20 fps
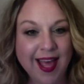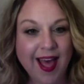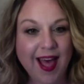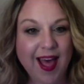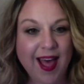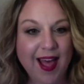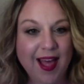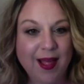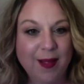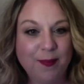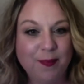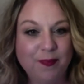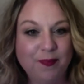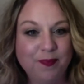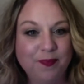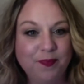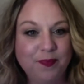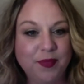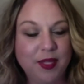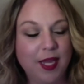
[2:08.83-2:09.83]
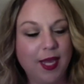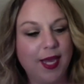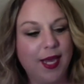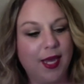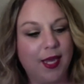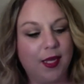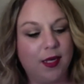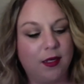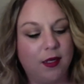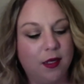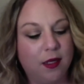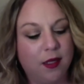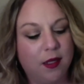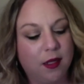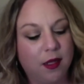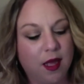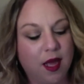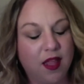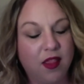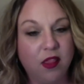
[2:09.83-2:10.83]
And
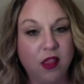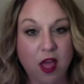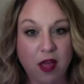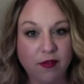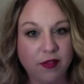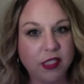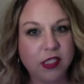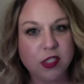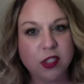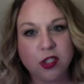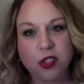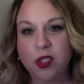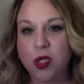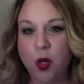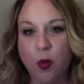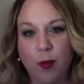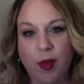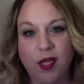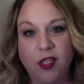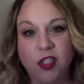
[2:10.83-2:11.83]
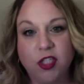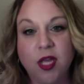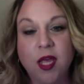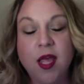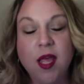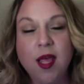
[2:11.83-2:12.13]
I loved it so much.